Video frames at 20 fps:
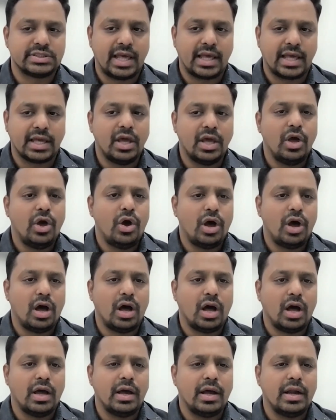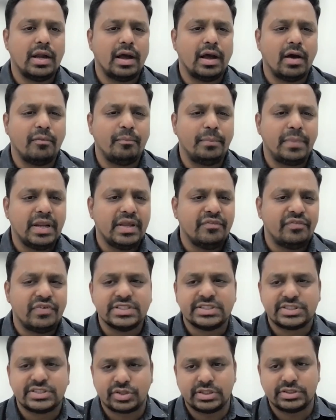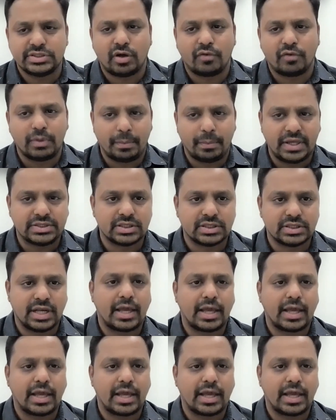like a brief histories of the patient,